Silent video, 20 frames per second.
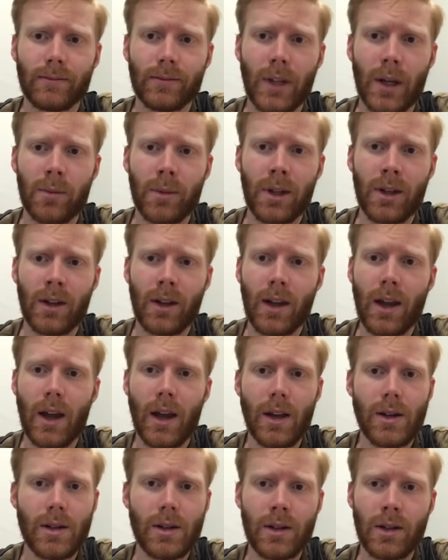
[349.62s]
I mean,
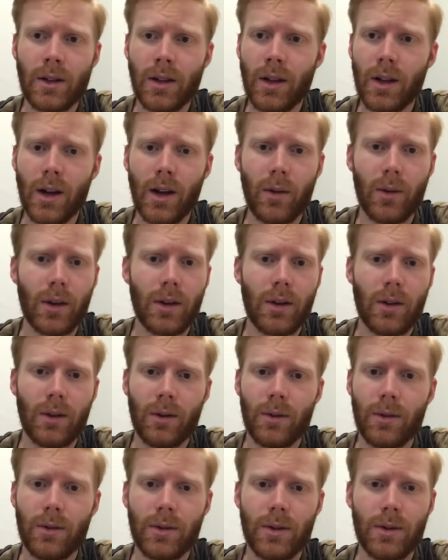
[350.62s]
occasionally I would
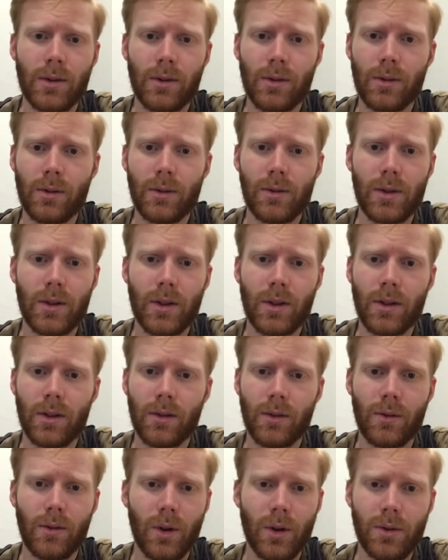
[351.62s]
go to
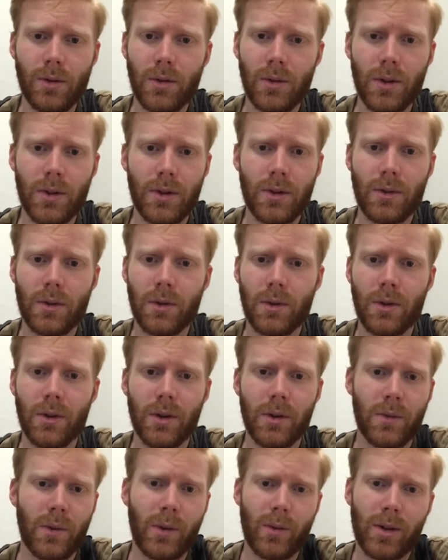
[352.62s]
the grocery
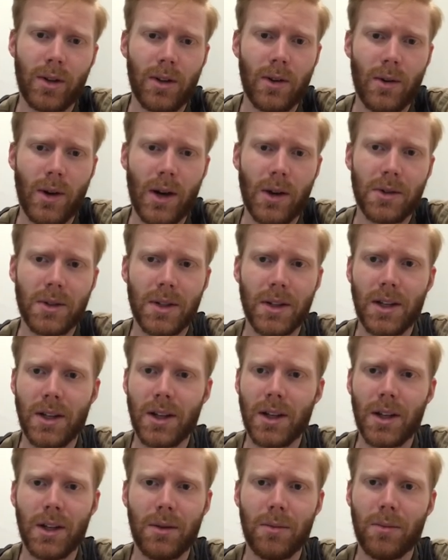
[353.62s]
store and we would go out to
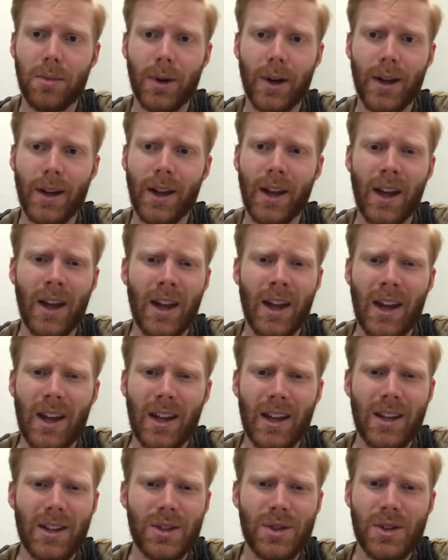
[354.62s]
eat, but
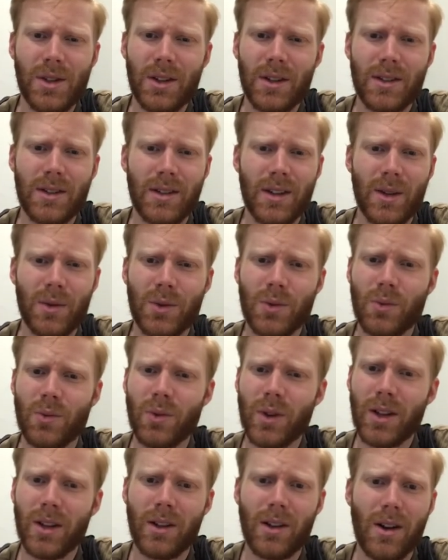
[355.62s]
it was
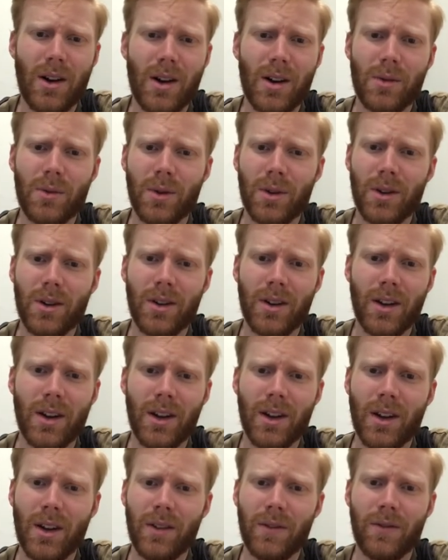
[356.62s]
really awkward,
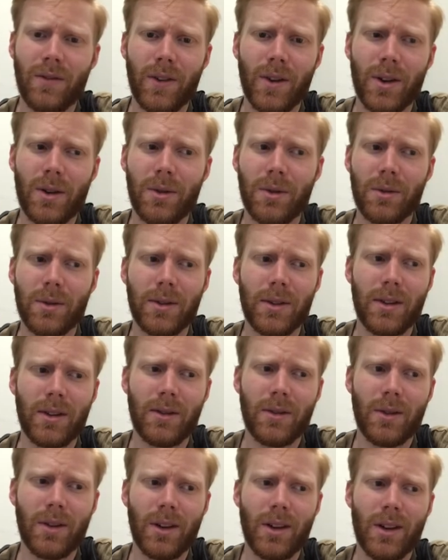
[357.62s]
and I felt
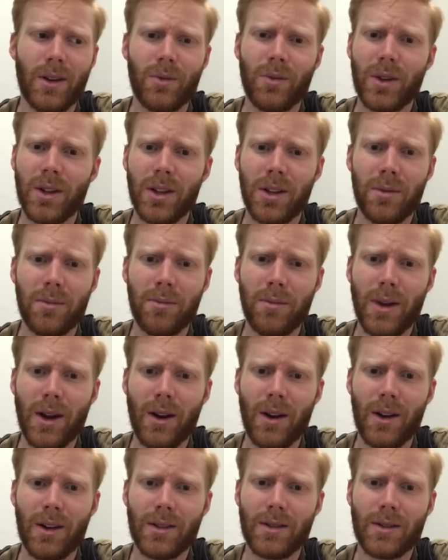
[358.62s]
really
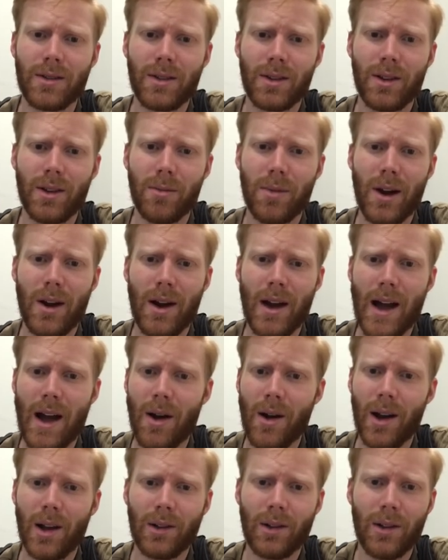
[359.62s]
embarrassed about
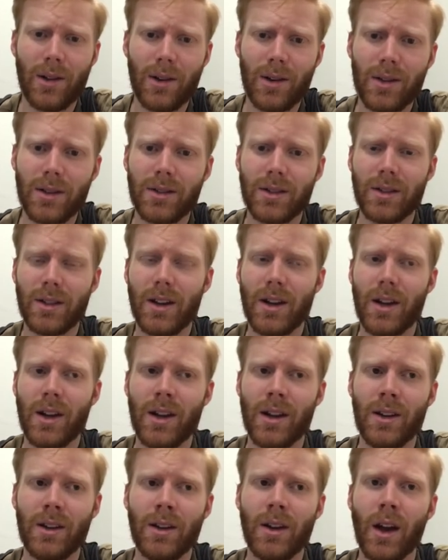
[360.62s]
how I looked
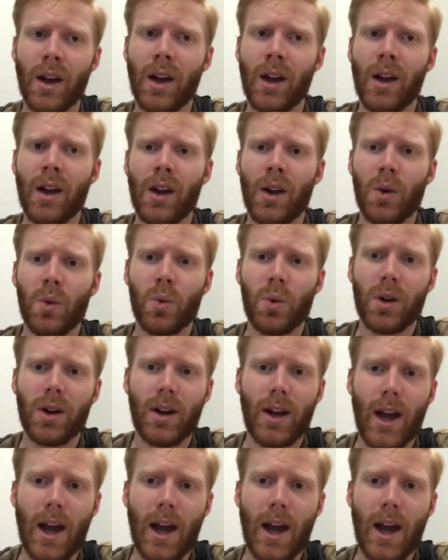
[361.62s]
and what had